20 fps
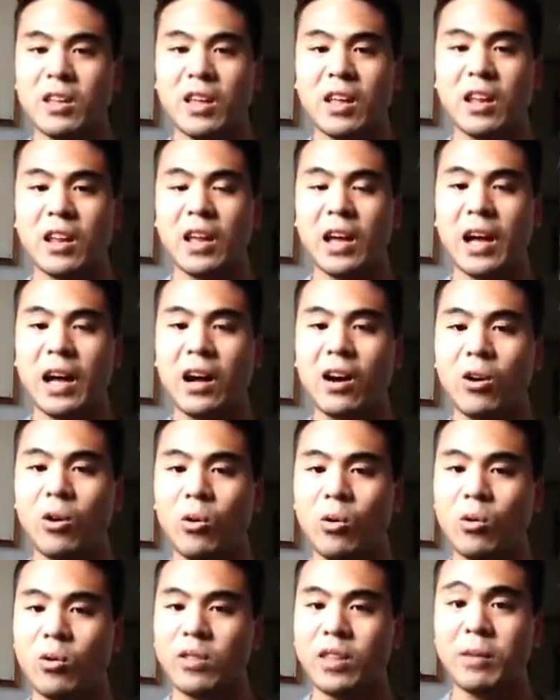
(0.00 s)
and
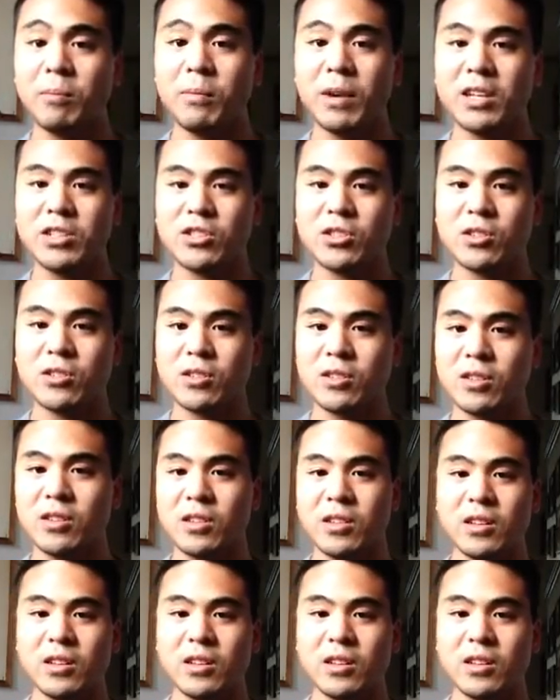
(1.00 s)
how they measure